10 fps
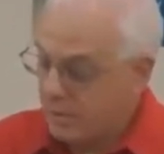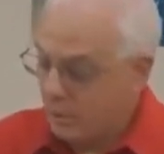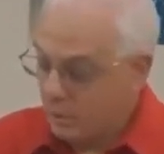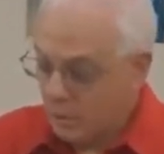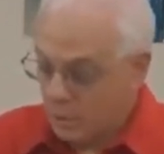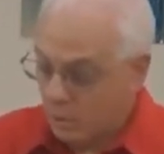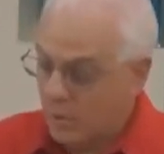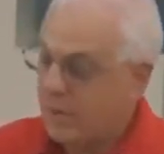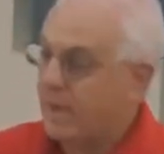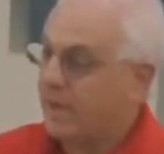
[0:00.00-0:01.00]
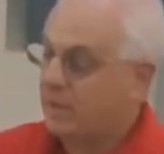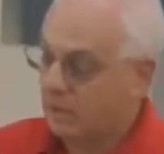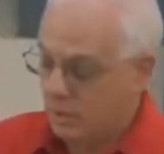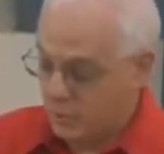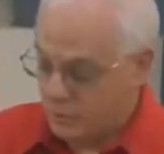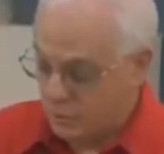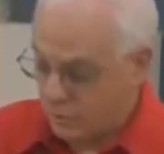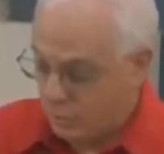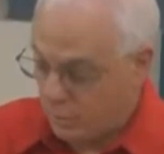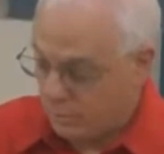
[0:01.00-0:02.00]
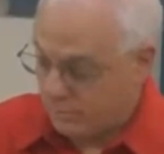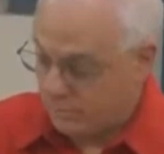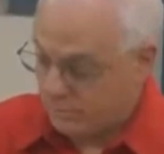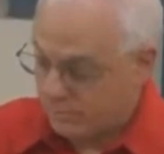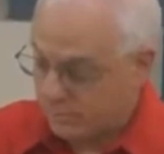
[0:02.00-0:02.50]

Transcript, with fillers: though the Lord had closed her womb.